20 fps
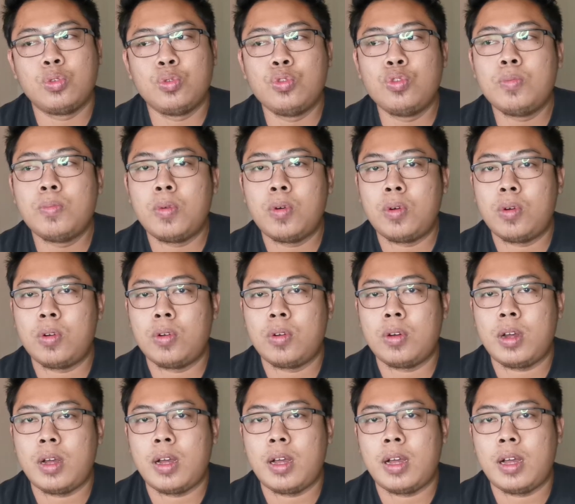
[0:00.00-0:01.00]
2
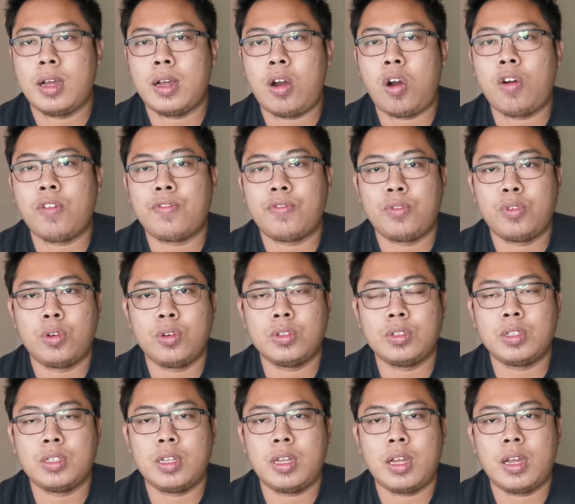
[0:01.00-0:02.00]
more
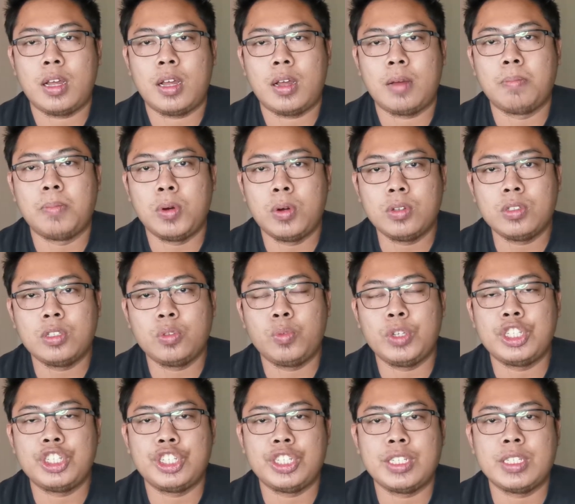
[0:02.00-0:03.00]
off-road modes,
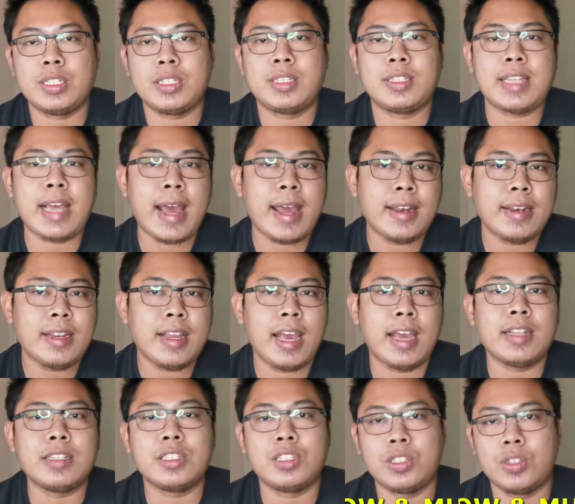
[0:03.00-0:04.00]
which is sand
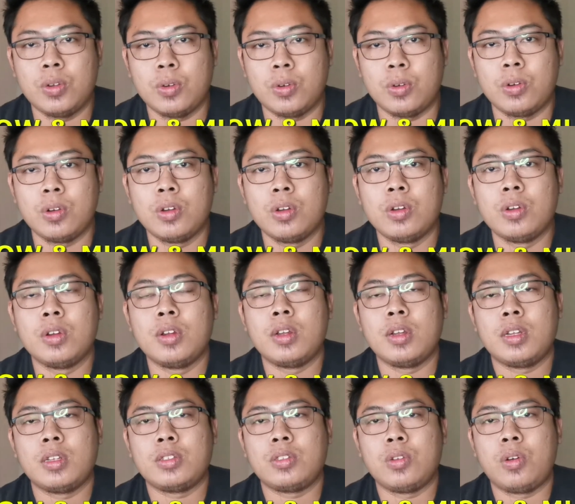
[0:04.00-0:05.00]
and snow.
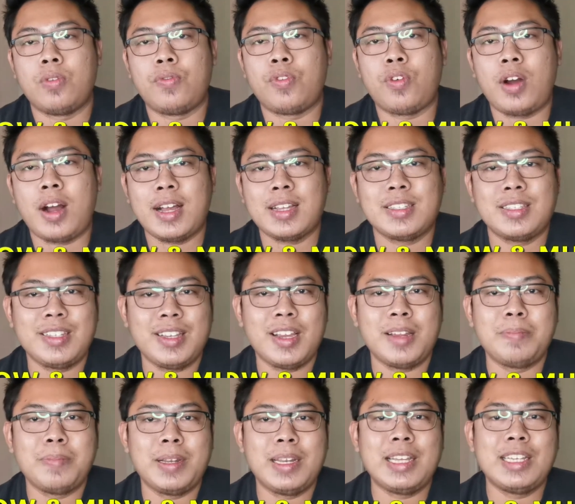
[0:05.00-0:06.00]
So for us
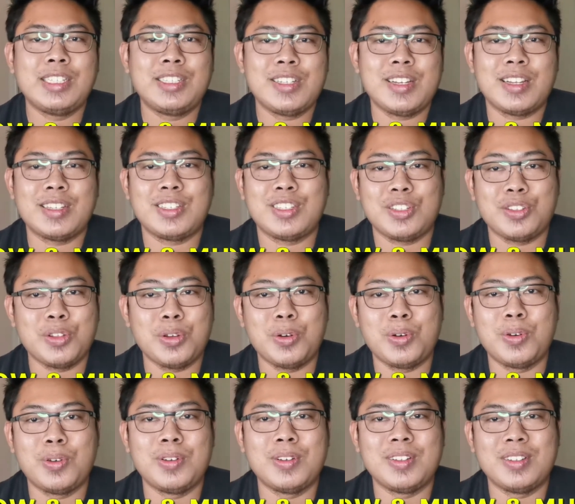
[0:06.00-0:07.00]
here in Malaysia,
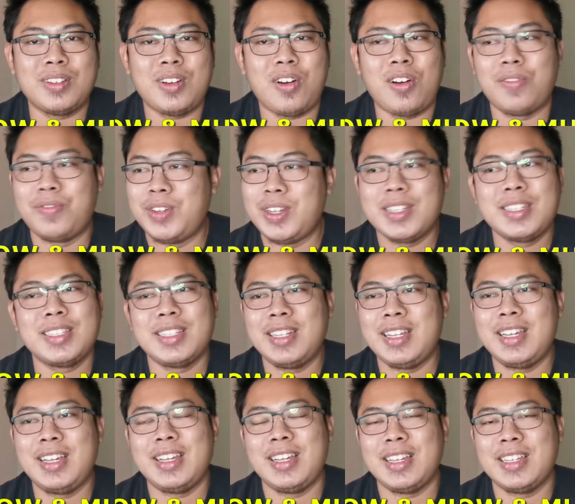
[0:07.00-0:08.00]
snow
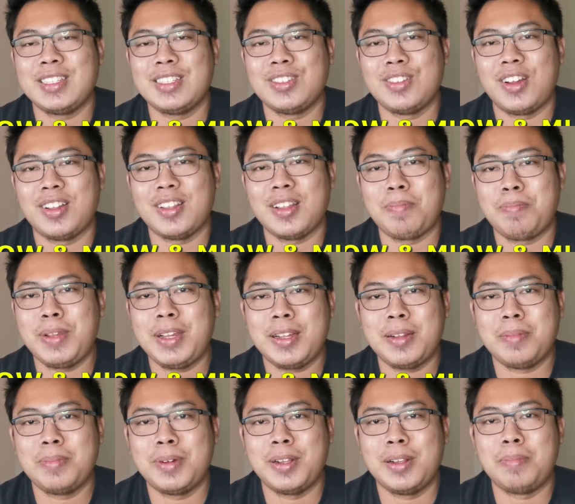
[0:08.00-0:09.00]
obviously is not
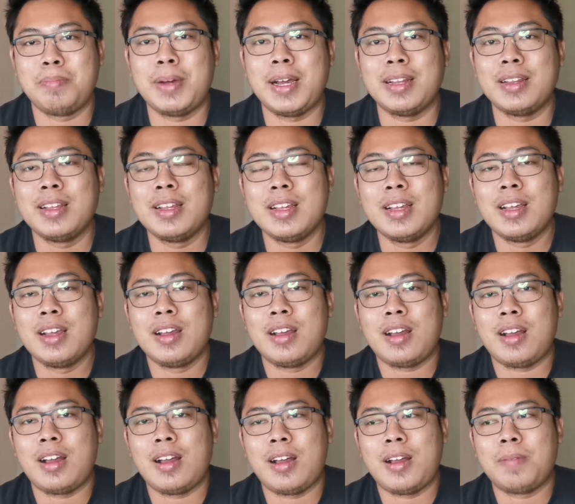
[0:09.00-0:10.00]
applicable, but
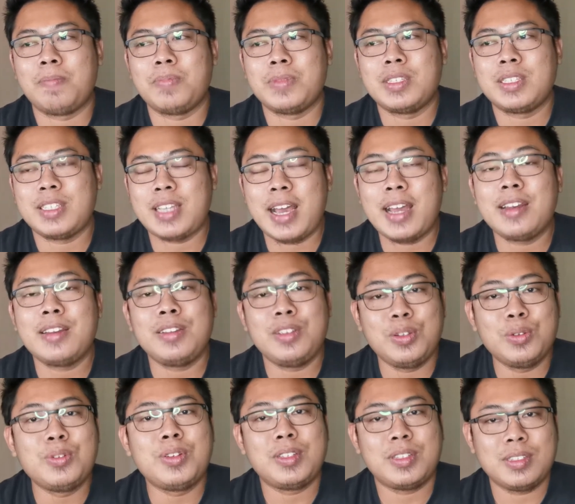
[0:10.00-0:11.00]
sand
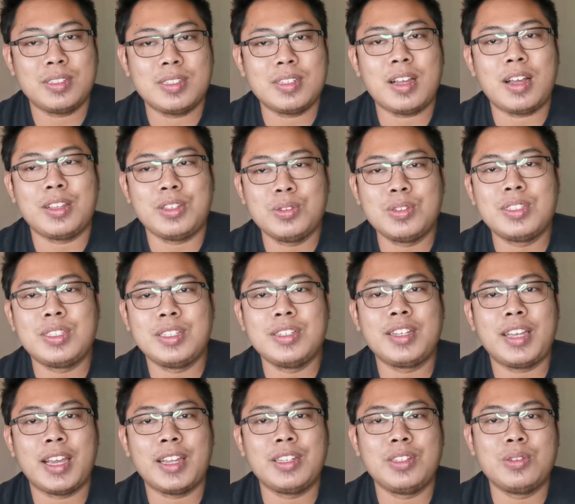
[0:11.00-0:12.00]
you still
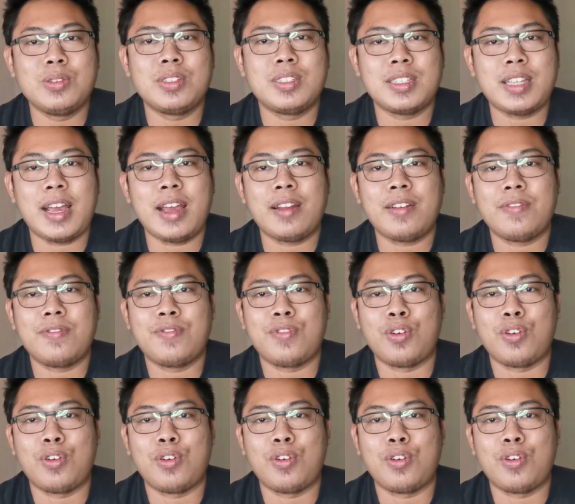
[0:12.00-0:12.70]
can use sand